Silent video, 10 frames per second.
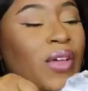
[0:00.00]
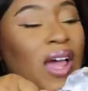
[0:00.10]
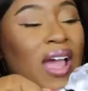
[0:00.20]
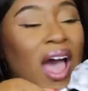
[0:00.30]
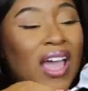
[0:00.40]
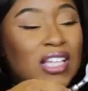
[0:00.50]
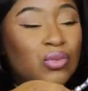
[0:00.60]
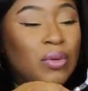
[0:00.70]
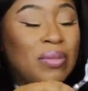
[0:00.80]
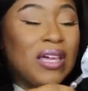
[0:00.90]
like ice
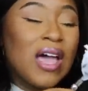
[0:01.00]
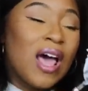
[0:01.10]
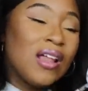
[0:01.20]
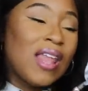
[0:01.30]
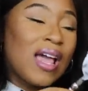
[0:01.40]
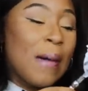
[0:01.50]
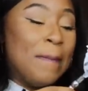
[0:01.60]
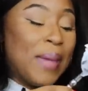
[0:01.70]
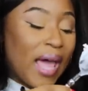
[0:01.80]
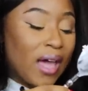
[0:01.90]
would be kind of like
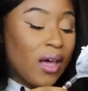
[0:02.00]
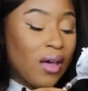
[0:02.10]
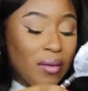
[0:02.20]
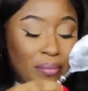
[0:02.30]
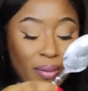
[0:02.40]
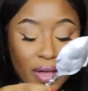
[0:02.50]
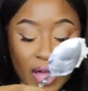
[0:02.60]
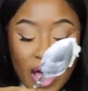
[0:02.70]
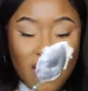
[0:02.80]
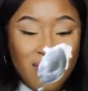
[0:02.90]
a backup,
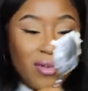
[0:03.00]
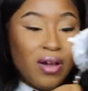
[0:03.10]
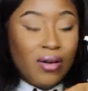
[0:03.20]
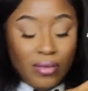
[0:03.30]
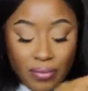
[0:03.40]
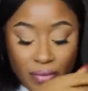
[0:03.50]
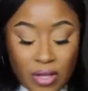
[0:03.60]
but I don't know.